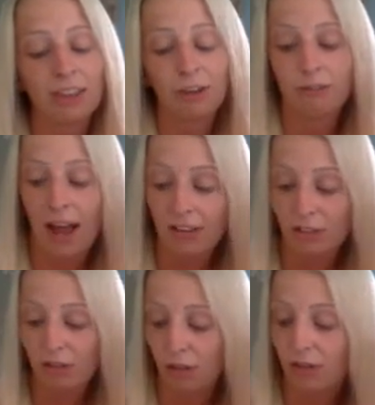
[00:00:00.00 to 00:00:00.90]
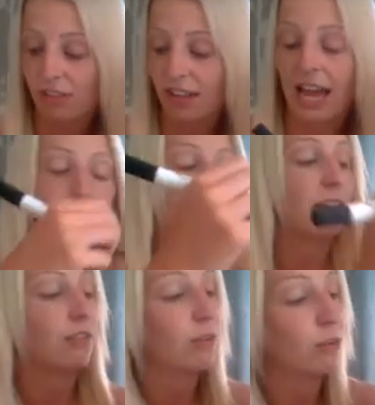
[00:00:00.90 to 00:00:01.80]
and the grass grew
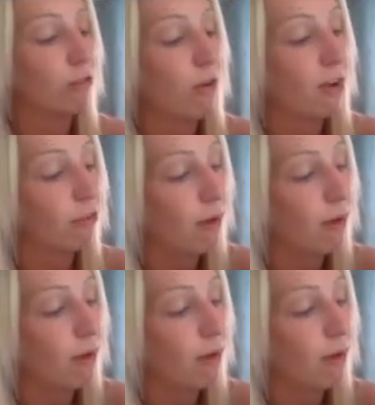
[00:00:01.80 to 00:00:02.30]
sideways. So I could draw